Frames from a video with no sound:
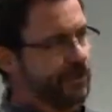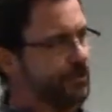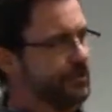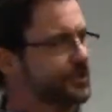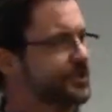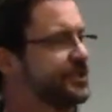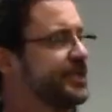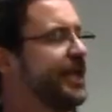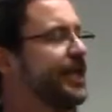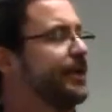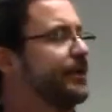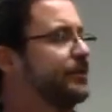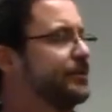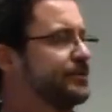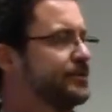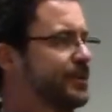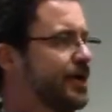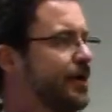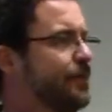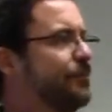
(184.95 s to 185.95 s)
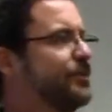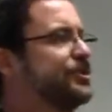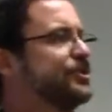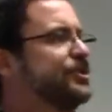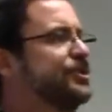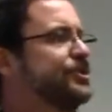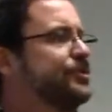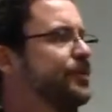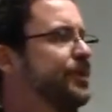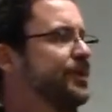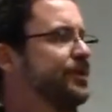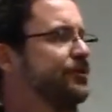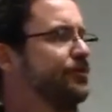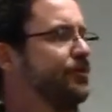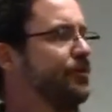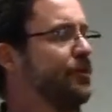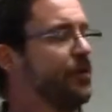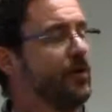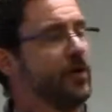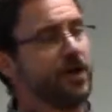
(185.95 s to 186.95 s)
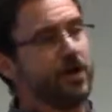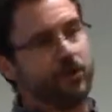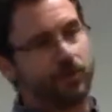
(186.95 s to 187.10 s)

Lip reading: sales? How much do you want to grow?